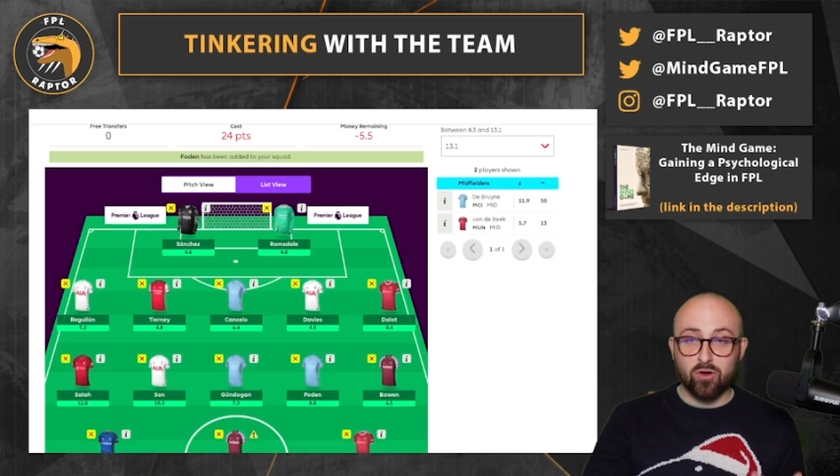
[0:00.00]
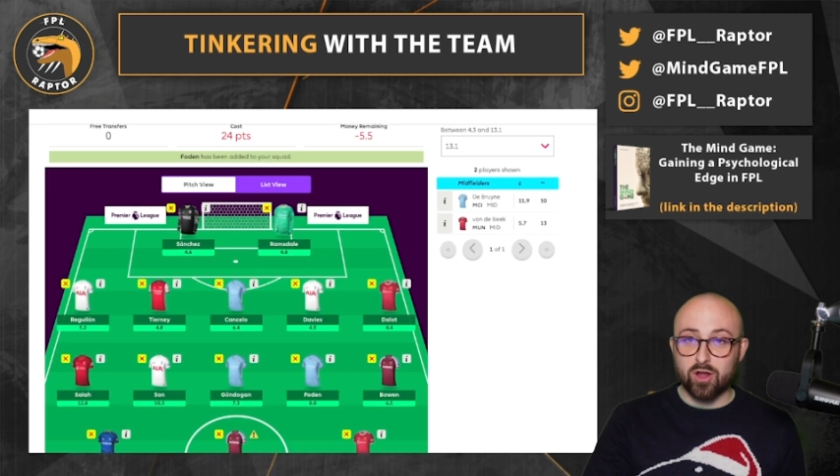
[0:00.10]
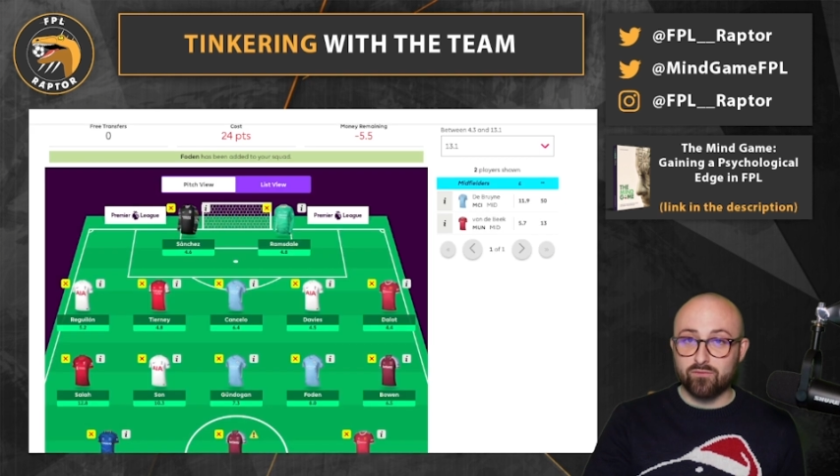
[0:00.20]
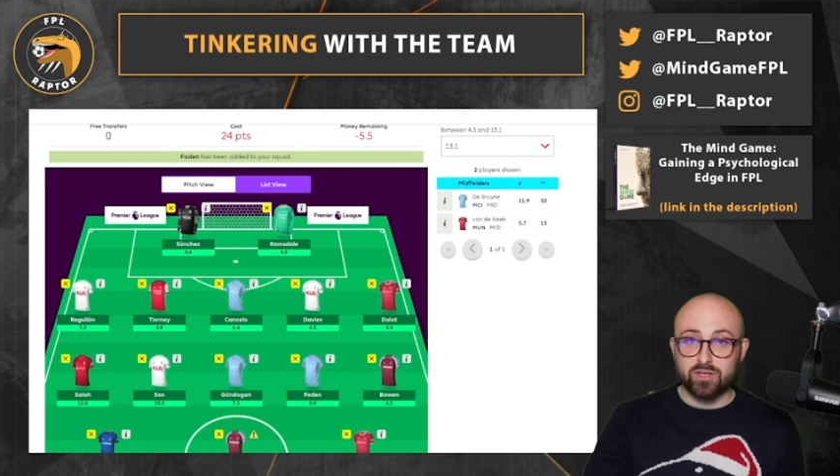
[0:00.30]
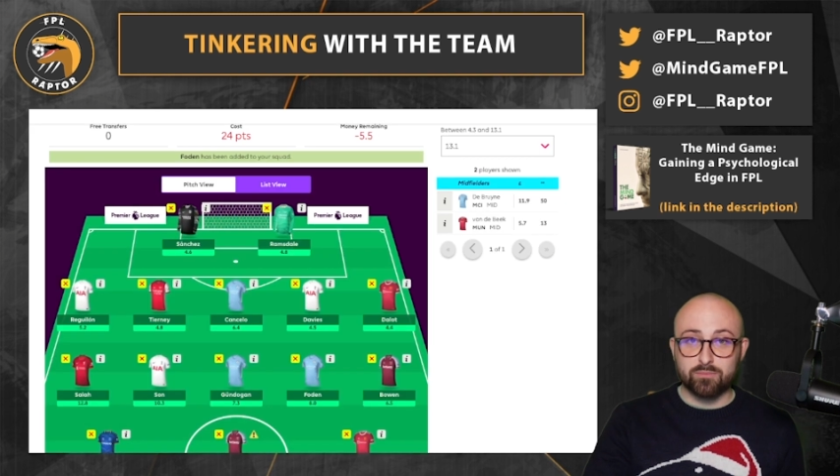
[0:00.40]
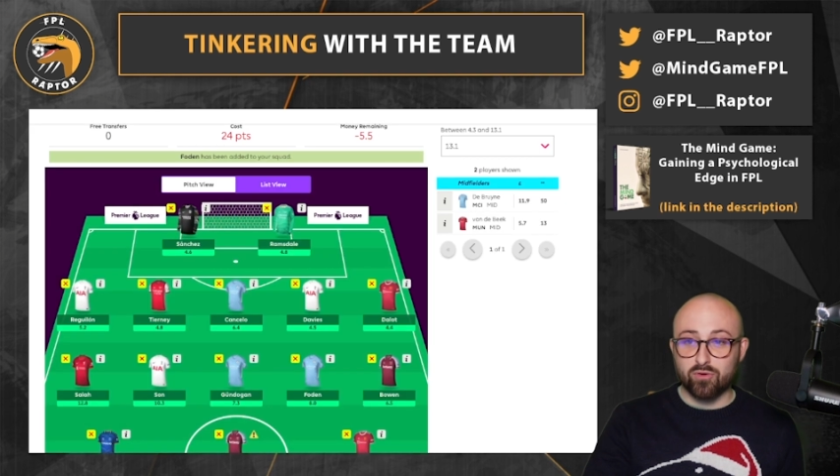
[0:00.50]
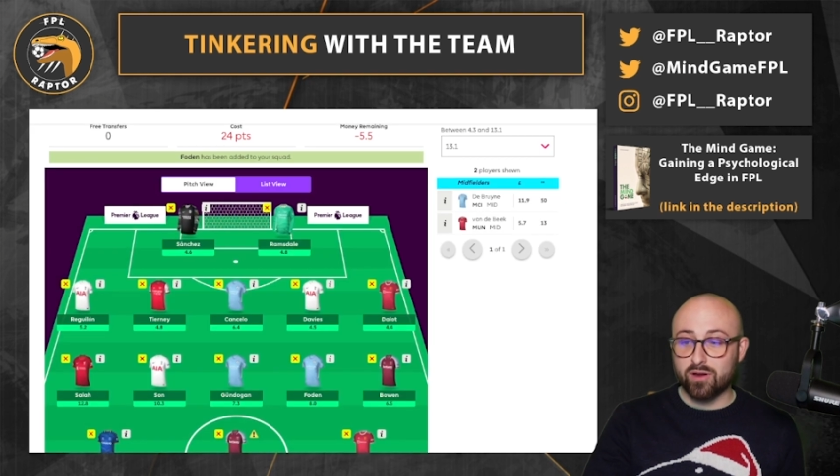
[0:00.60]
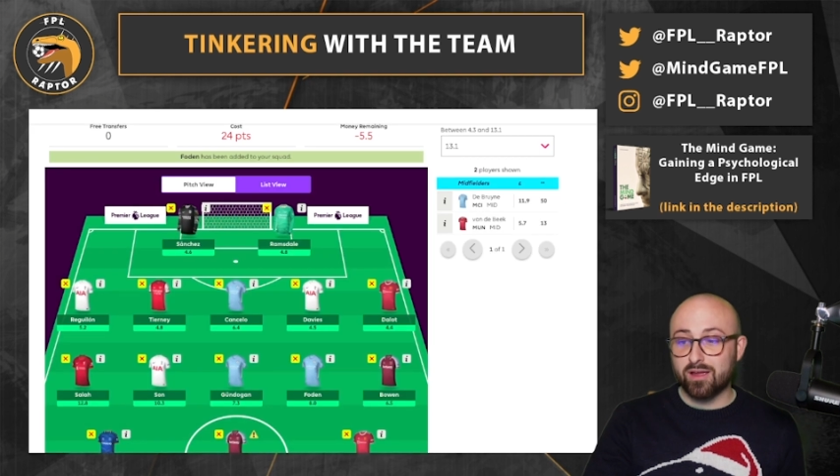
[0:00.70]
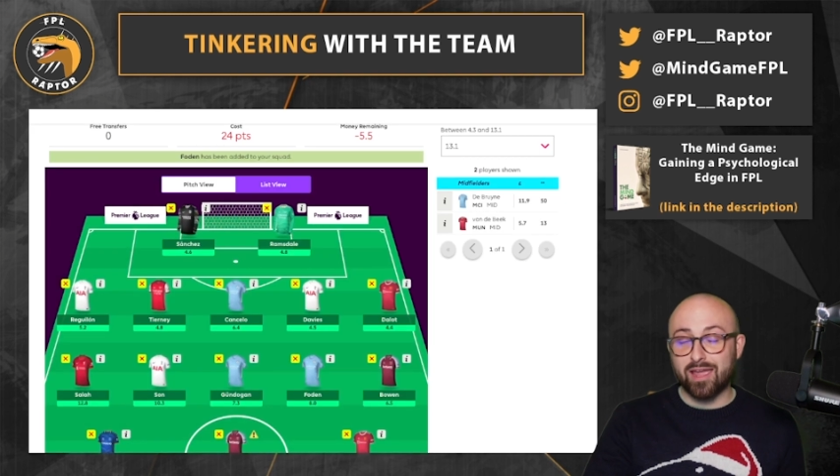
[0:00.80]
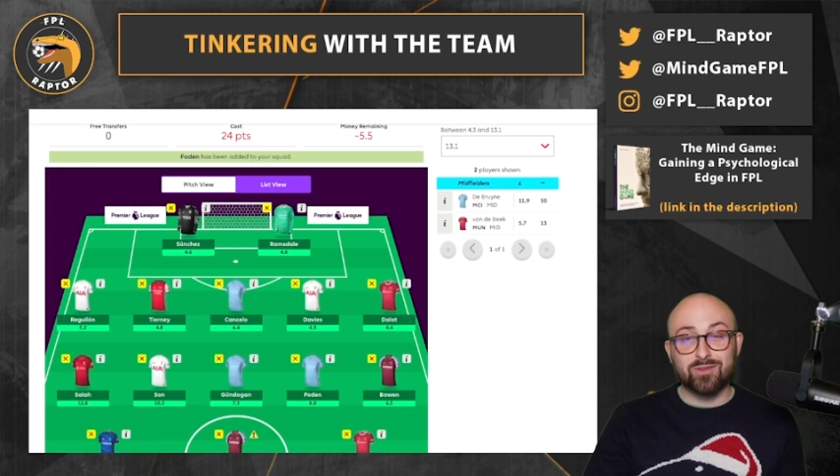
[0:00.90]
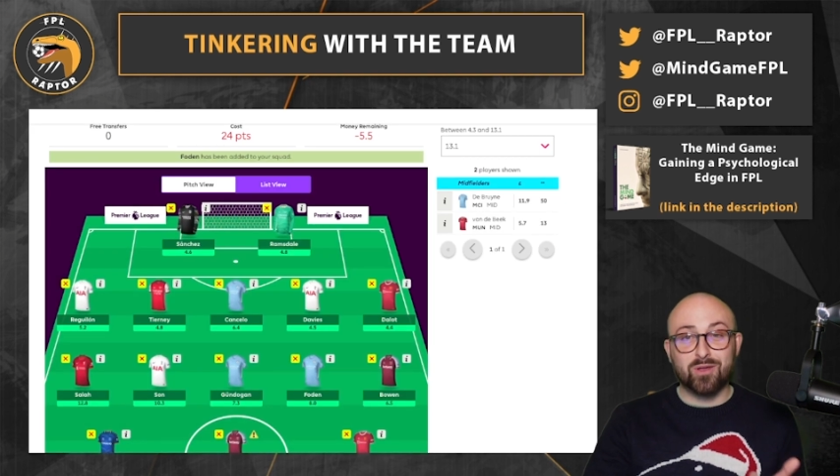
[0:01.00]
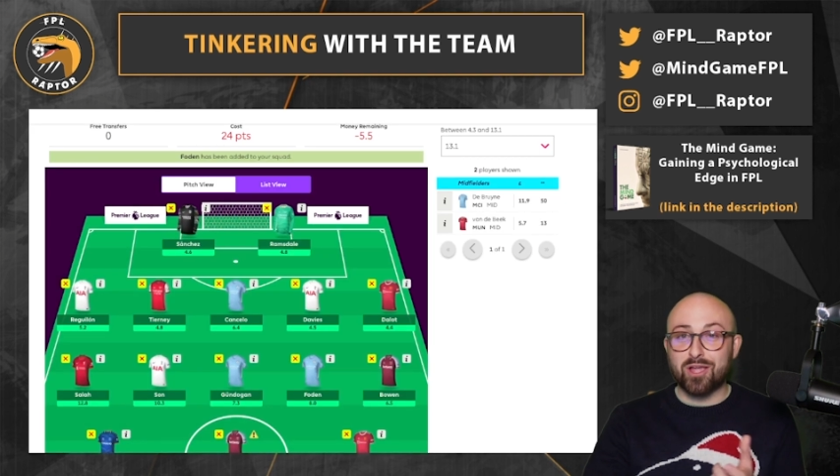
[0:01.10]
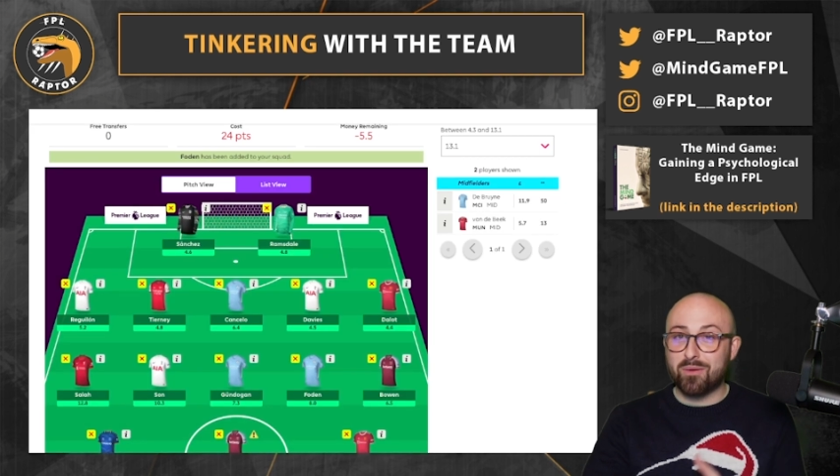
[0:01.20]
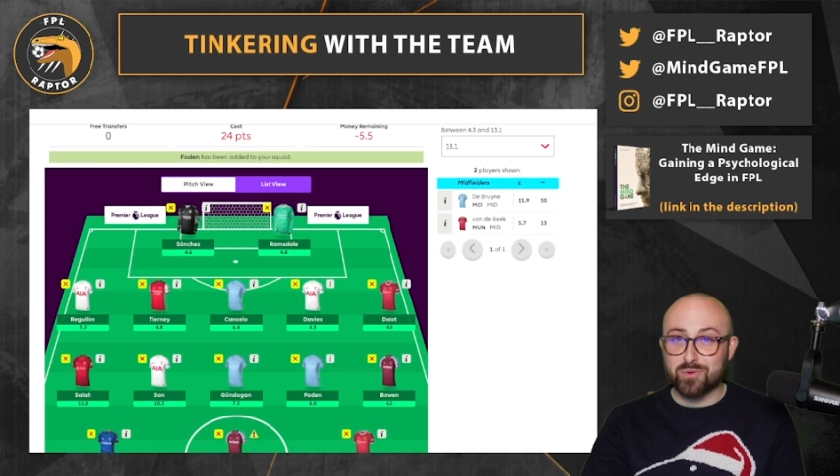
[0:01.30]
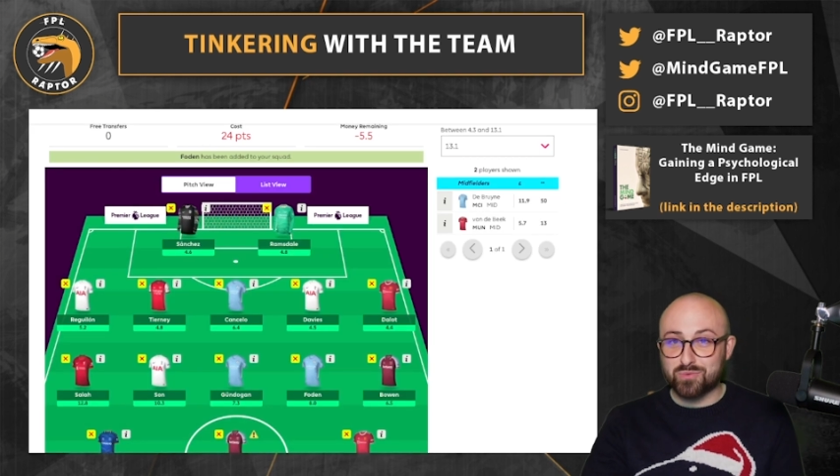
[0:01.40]
not go for De Bruyne and you
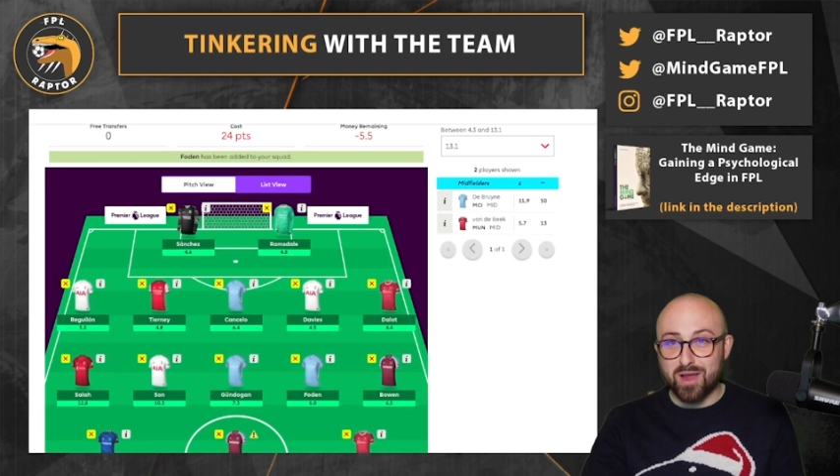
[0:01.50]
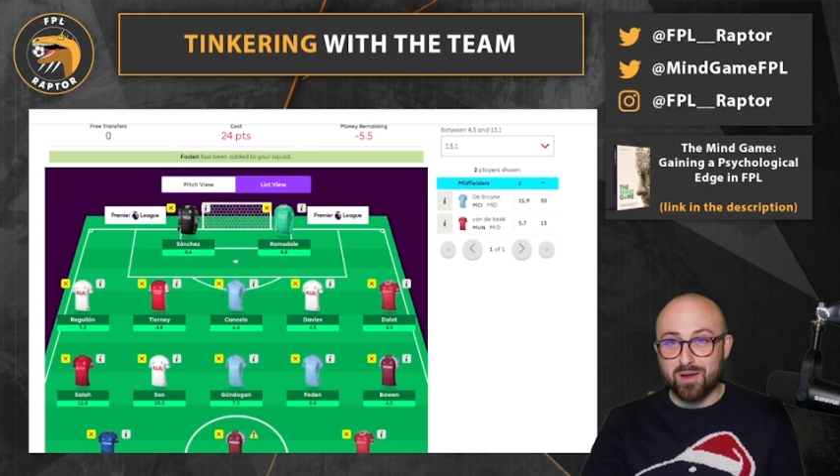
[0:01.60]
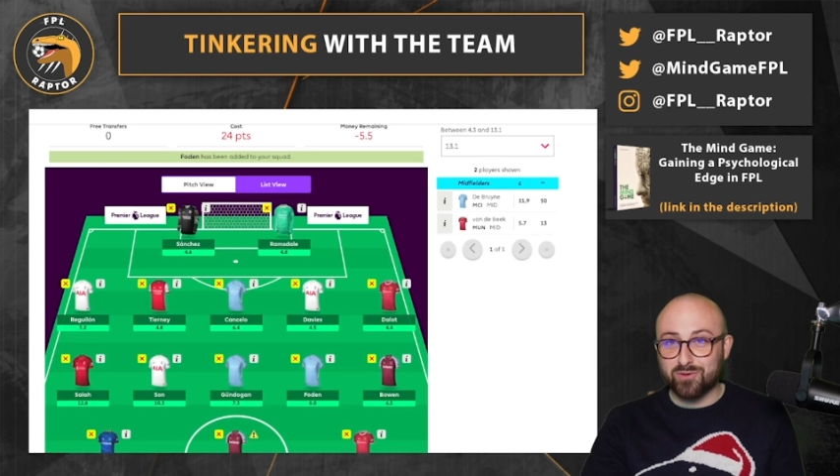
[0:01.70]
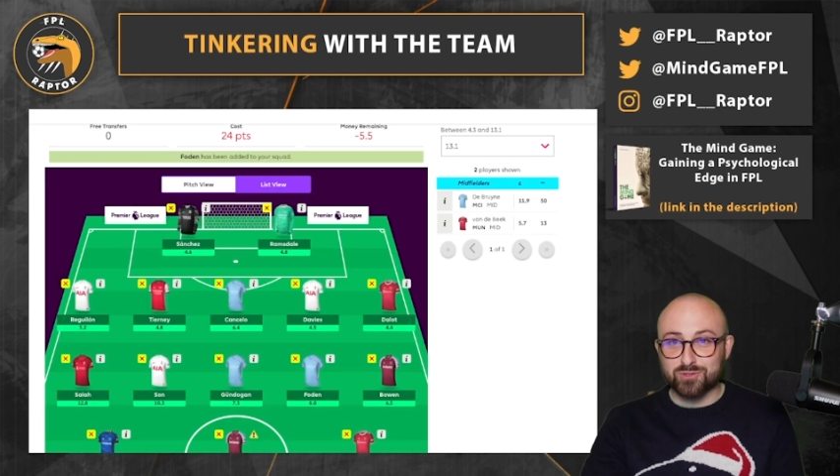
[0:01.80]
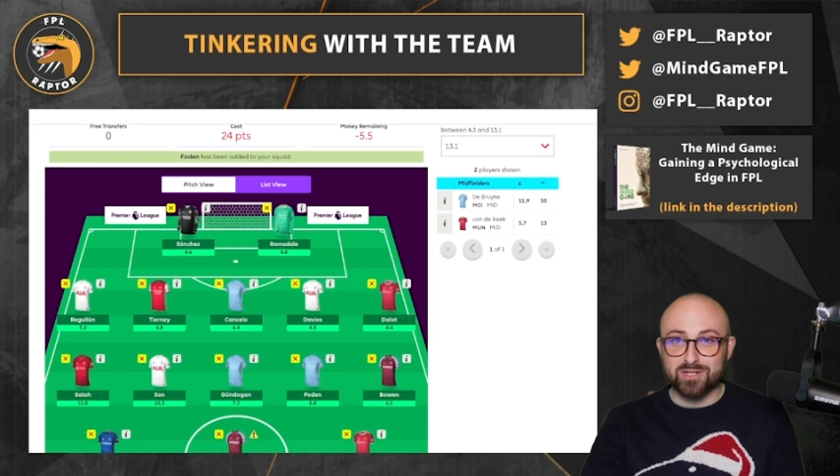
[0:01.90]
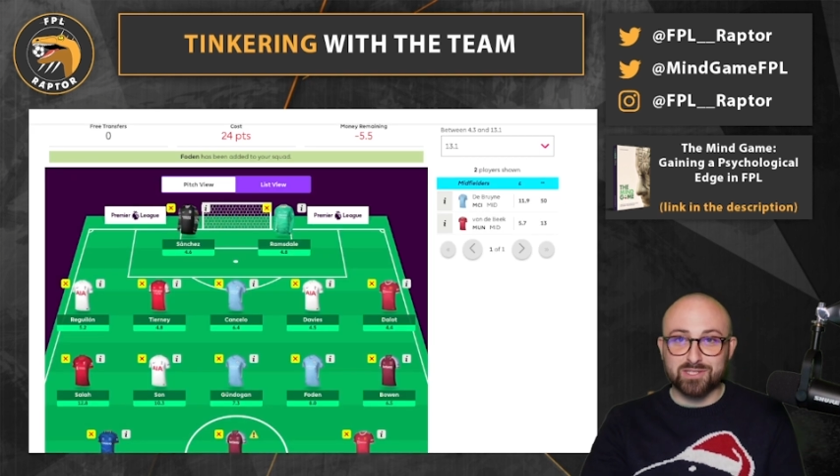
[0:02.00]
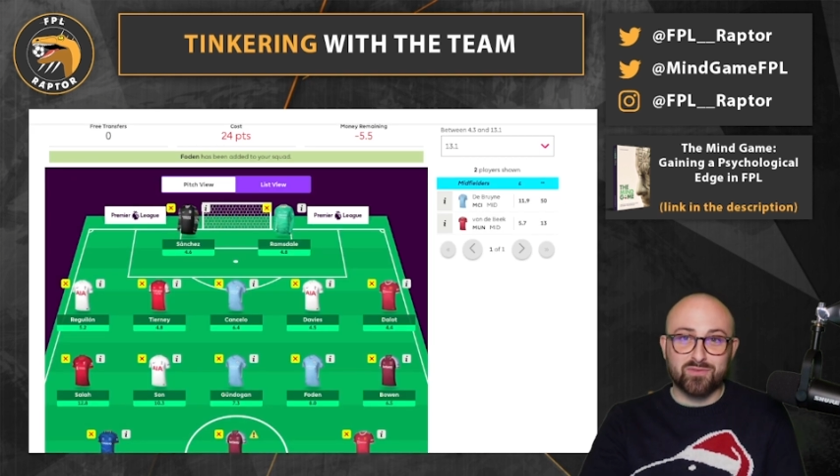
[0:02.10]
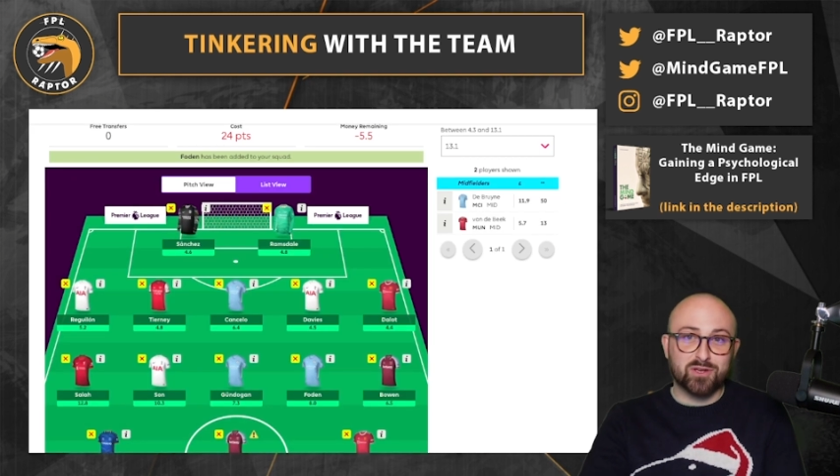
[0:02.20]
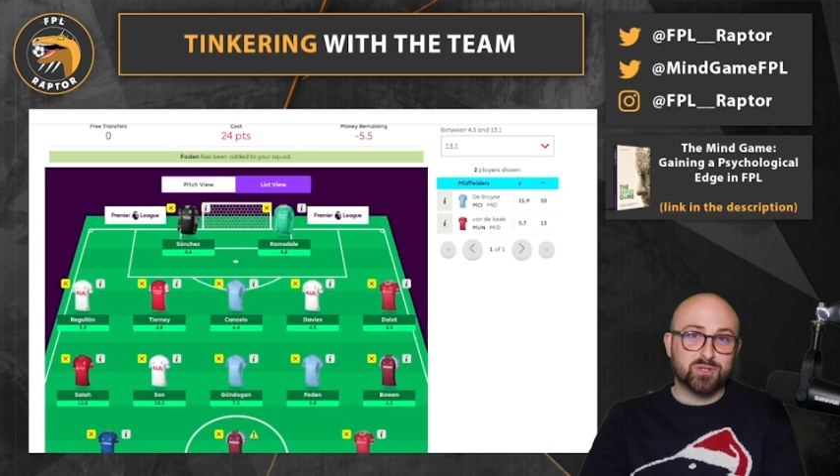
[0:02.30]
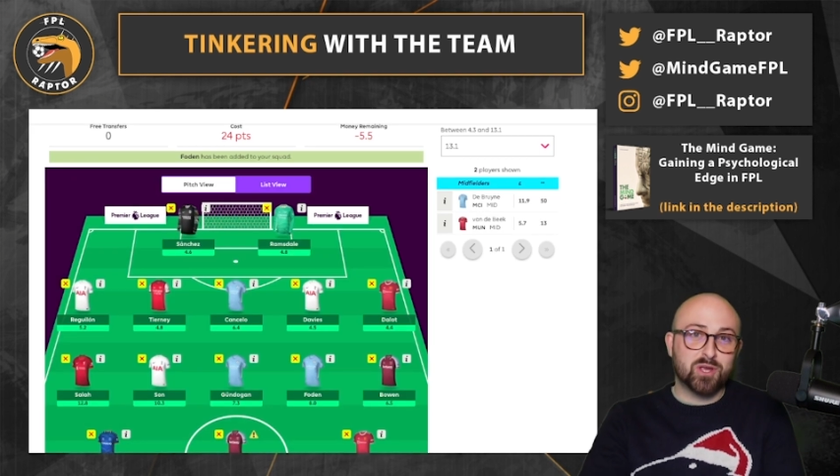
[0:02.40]
could go elsewhere with your transfers.